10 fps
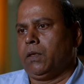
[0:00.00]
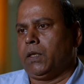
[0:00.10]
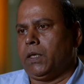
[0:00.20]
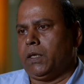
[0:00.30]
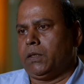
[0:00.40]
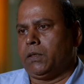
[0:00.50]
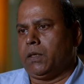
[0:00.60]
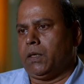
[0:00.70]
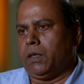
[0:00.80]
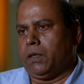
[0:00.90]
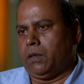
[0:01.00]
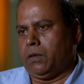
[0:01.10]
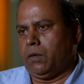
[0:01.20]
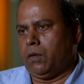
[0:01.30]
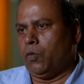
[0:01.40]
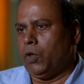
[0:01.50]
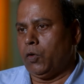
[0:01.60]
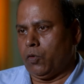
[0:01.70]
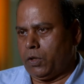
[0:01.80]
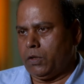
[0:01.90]
that is uh, uh, wheel
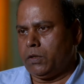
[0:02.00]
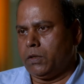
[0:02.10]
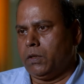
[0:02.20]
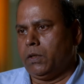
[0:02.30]
loaders.